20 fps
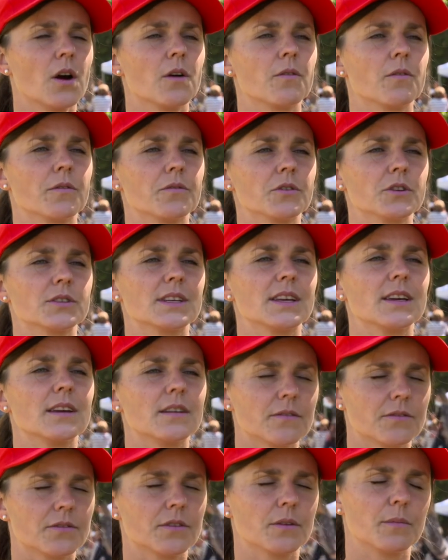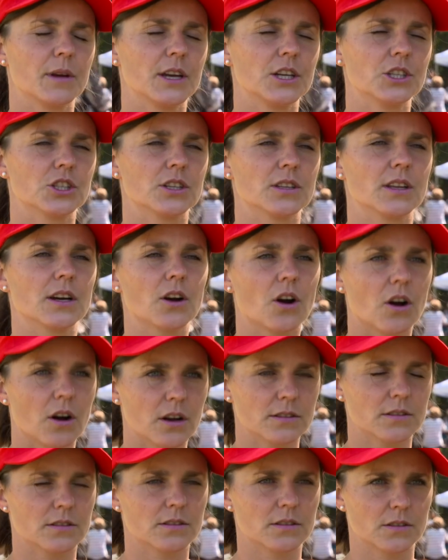where there's inflammation that
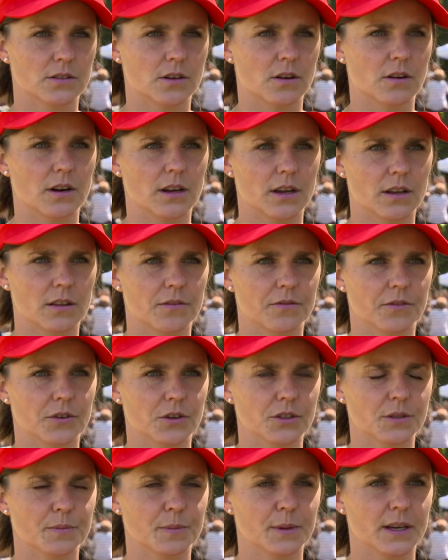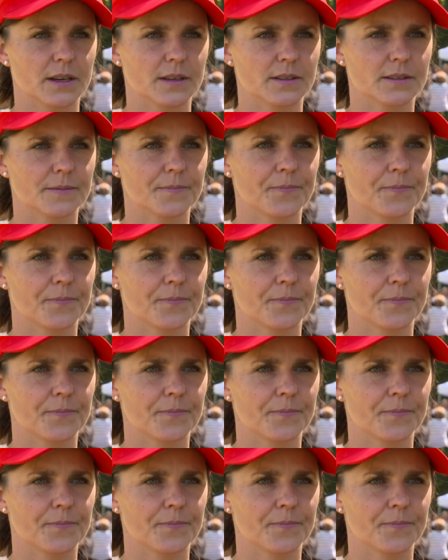causes the scarring in the first place.